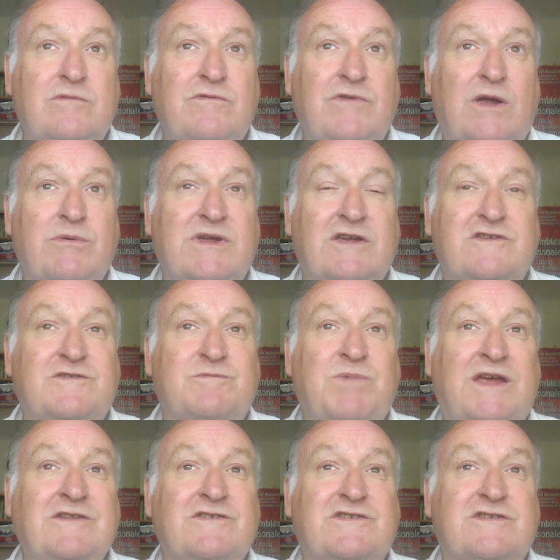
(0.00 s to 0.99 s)
very
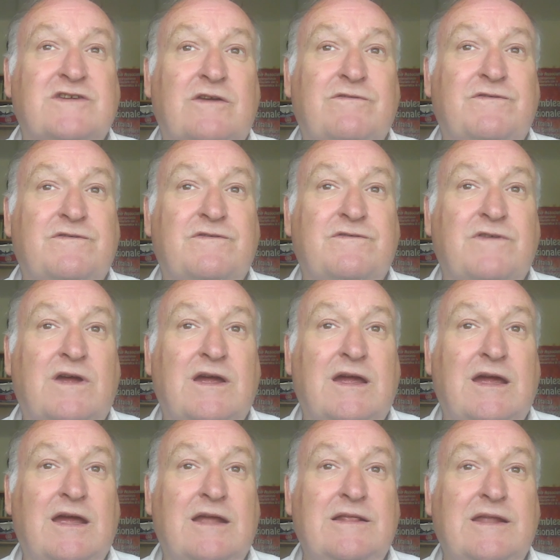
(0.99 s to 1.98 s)
expensive
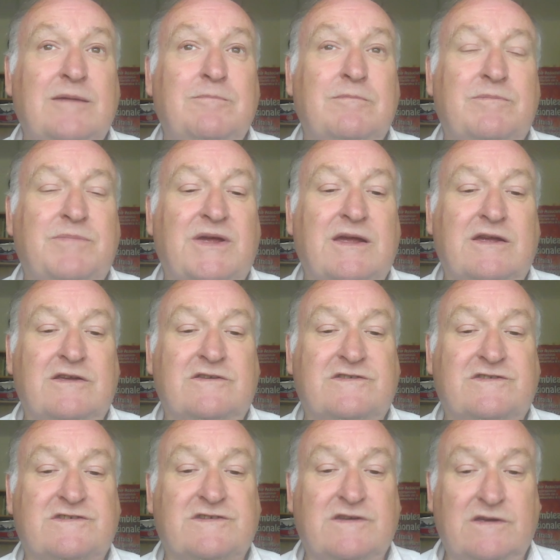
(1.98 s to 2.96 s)

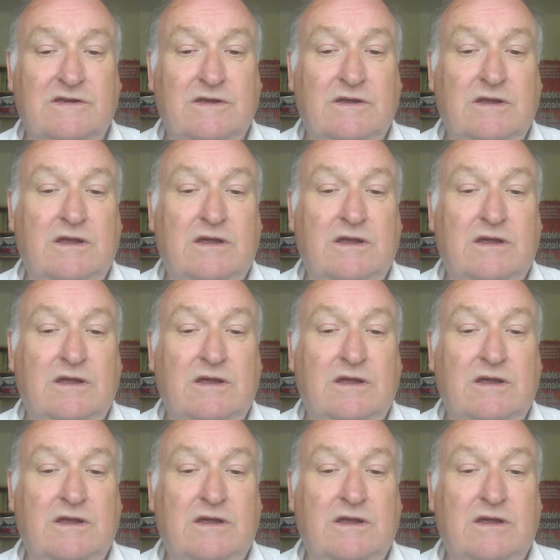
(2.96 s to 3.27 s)
Olympics.